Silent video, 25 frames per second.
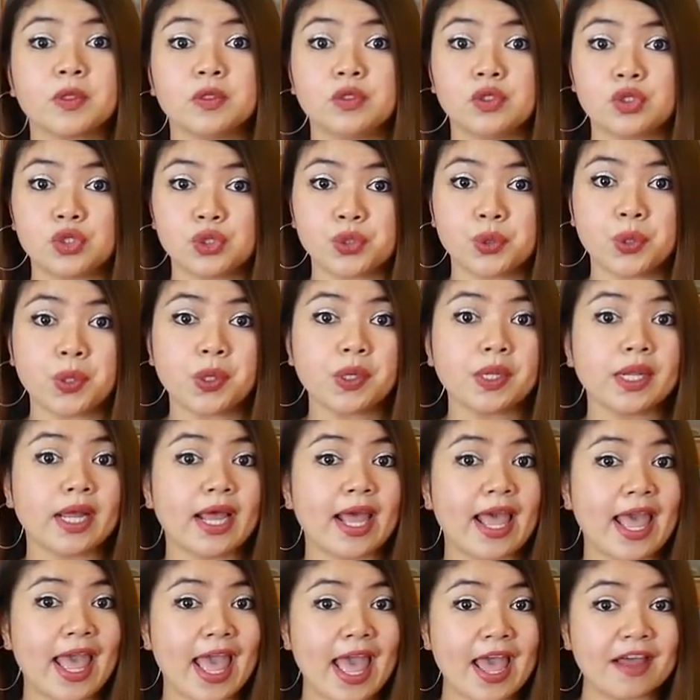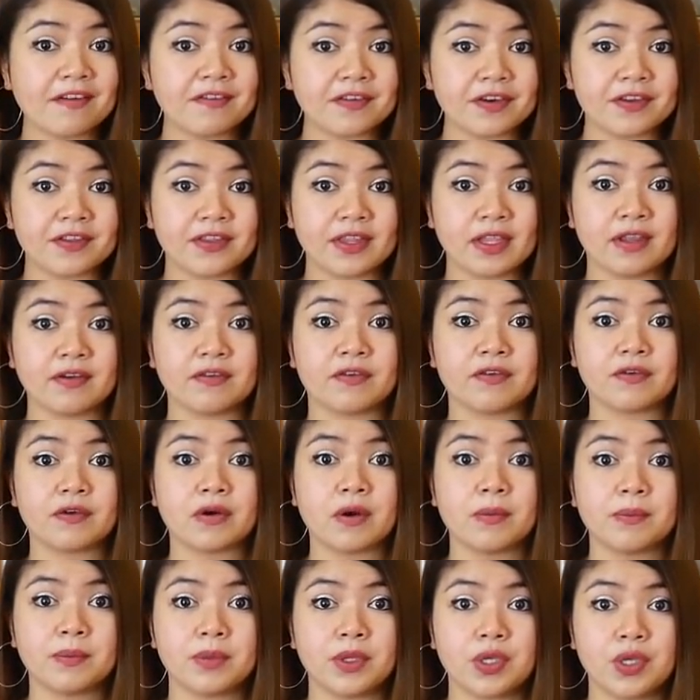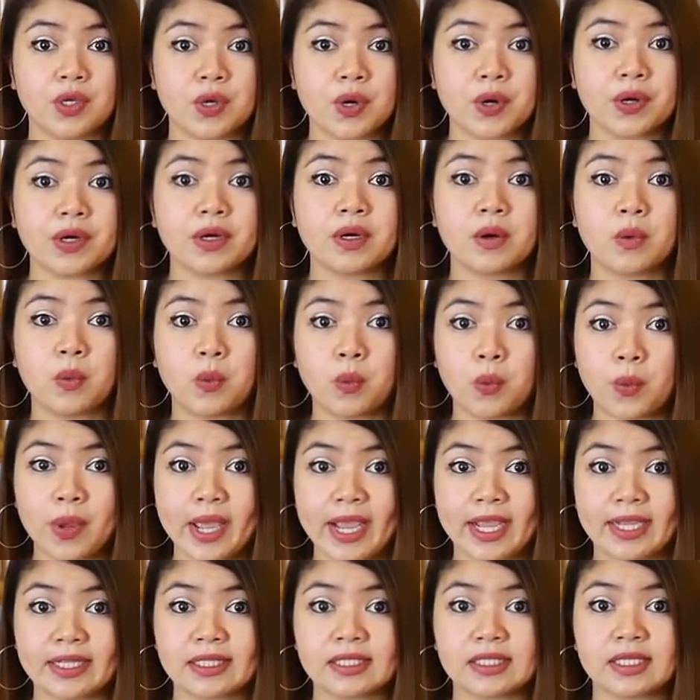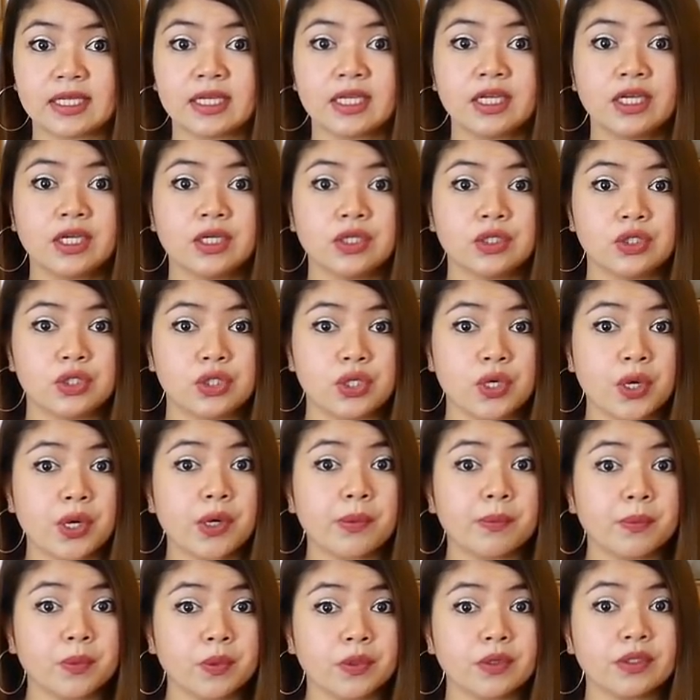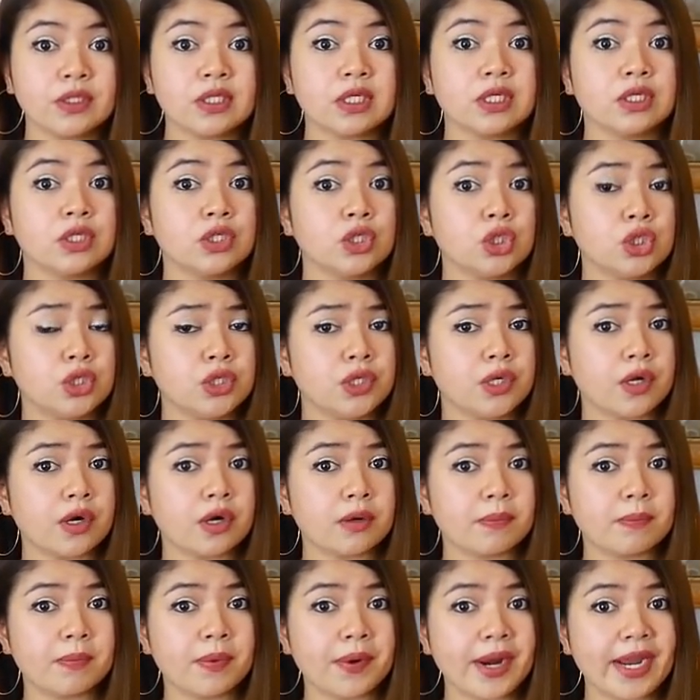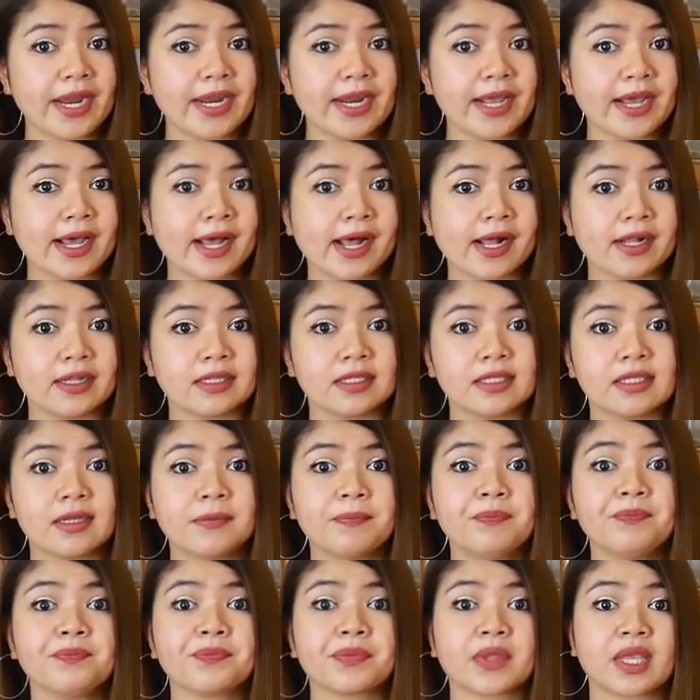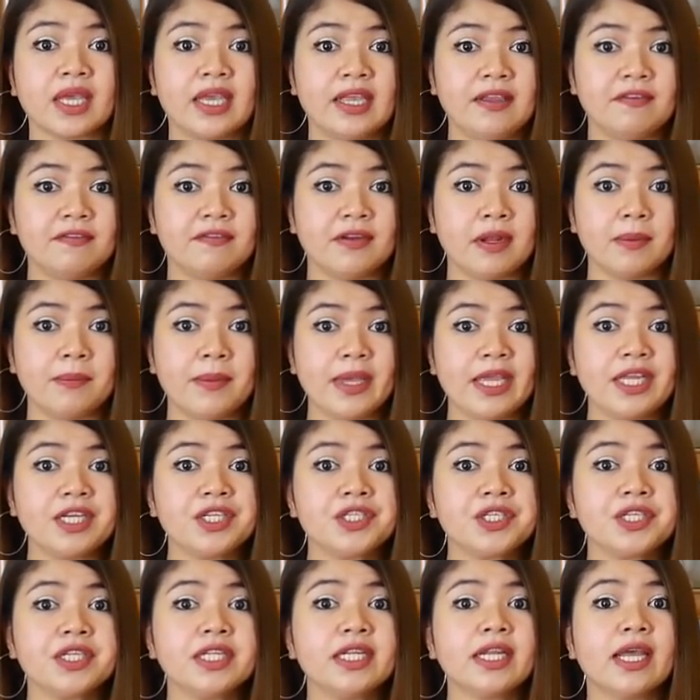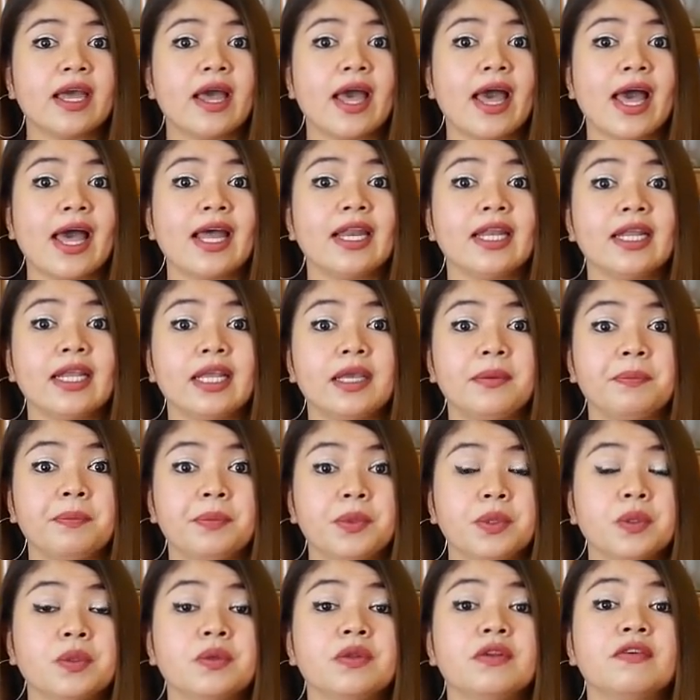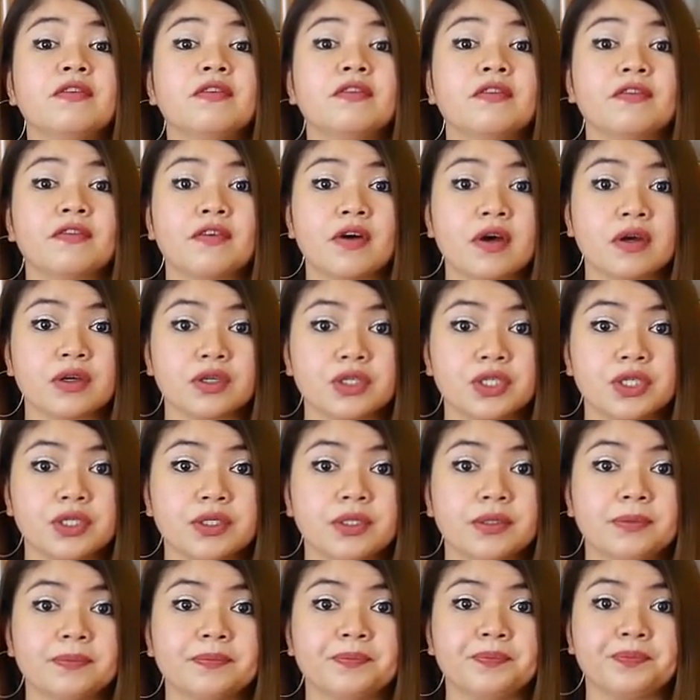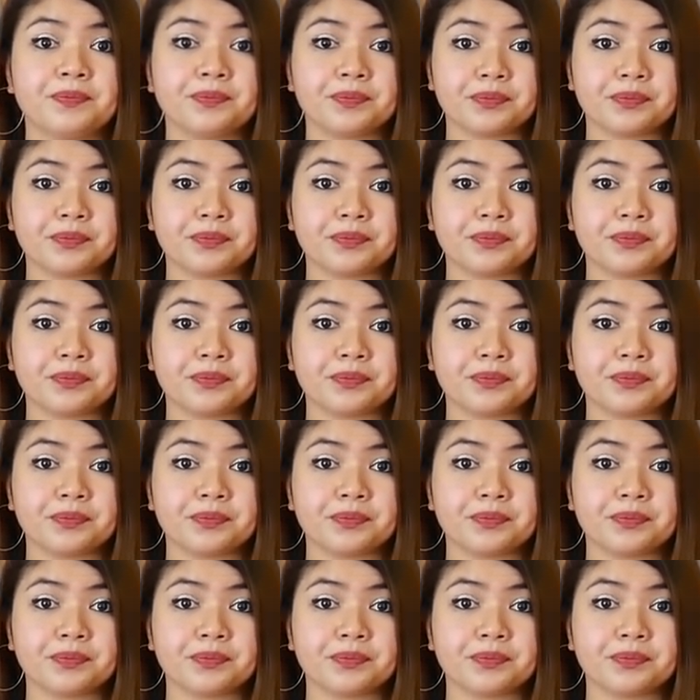control everything from your weight to your mood to your brain health, inflammation, and immune function.